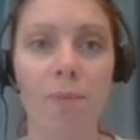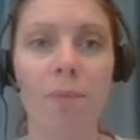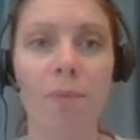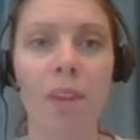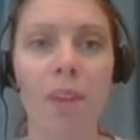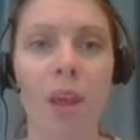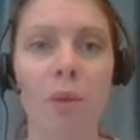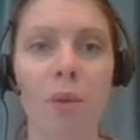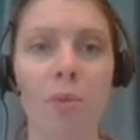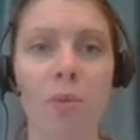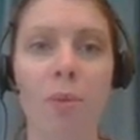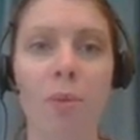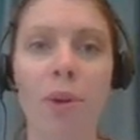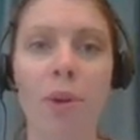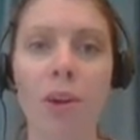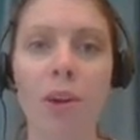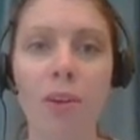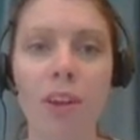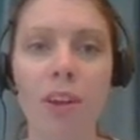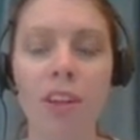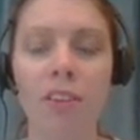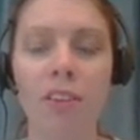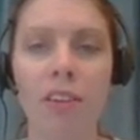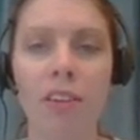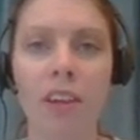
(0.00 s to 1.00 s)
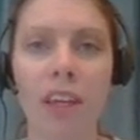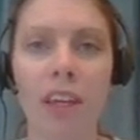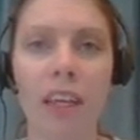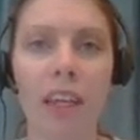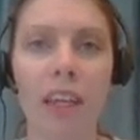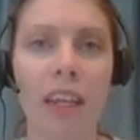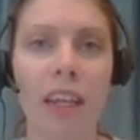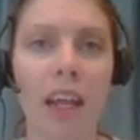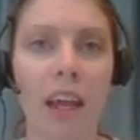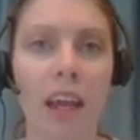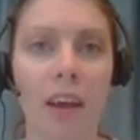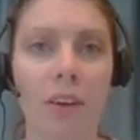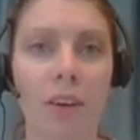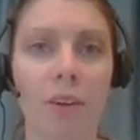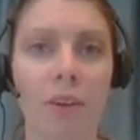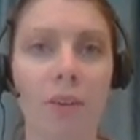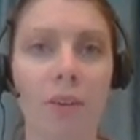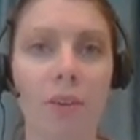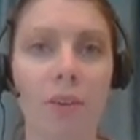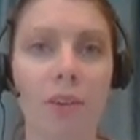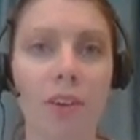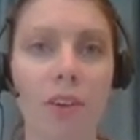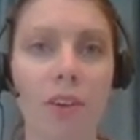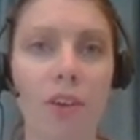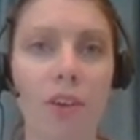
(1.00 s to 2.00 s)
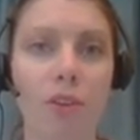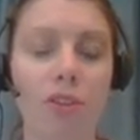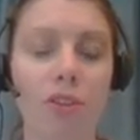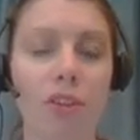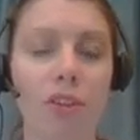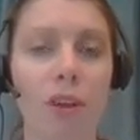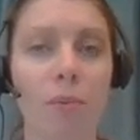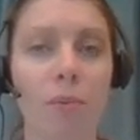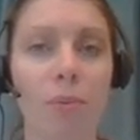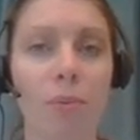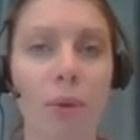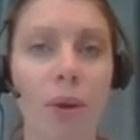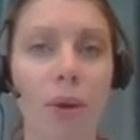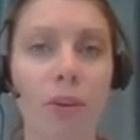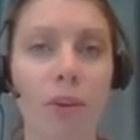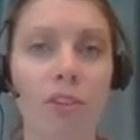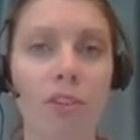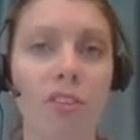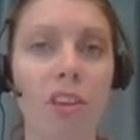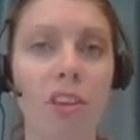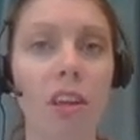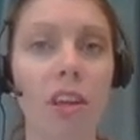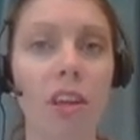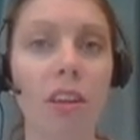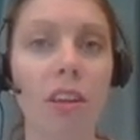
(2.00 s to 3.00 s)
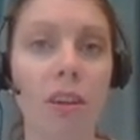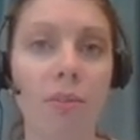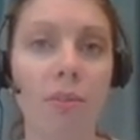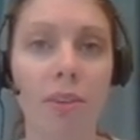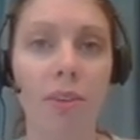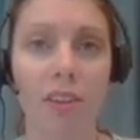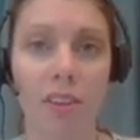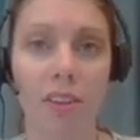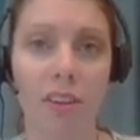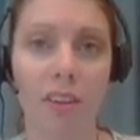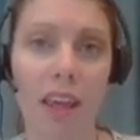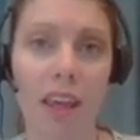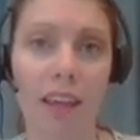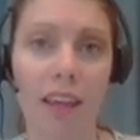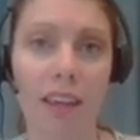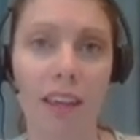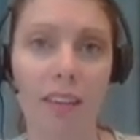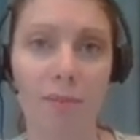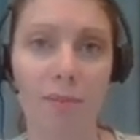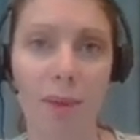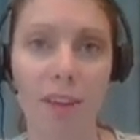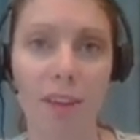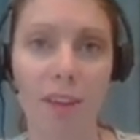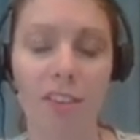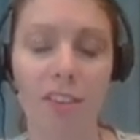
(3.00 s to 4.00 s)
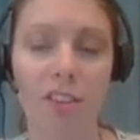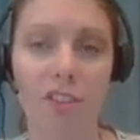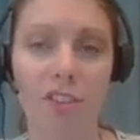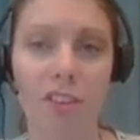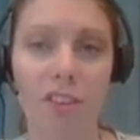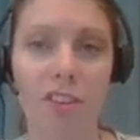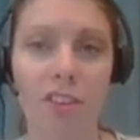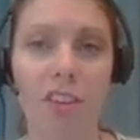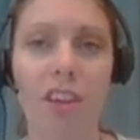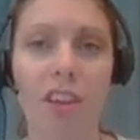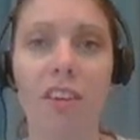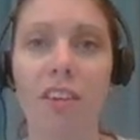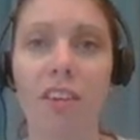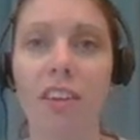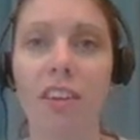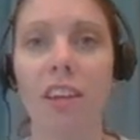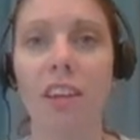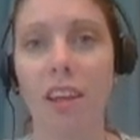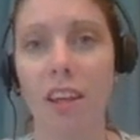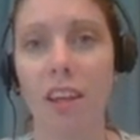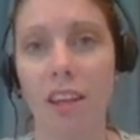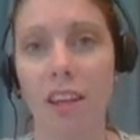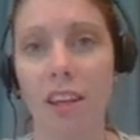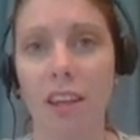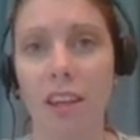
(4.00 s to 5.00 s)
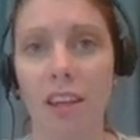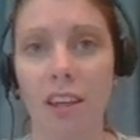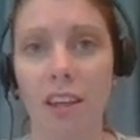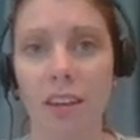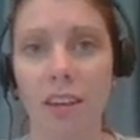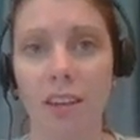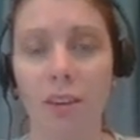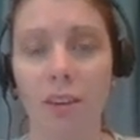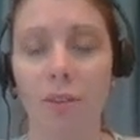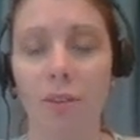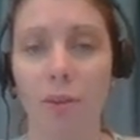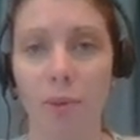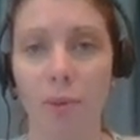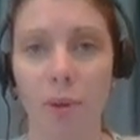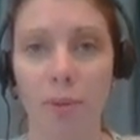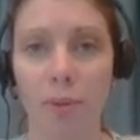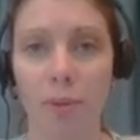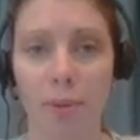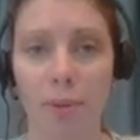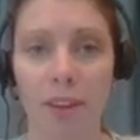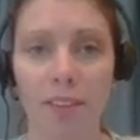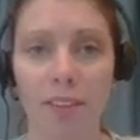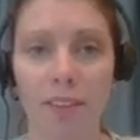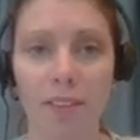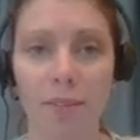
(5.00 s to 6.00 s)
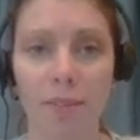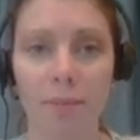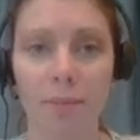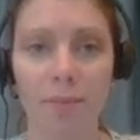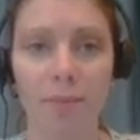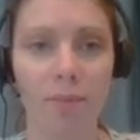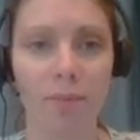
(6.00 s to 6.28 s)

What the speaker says: But we're going to look at how you should approach dealing with negative messages here in the Canadian workplace.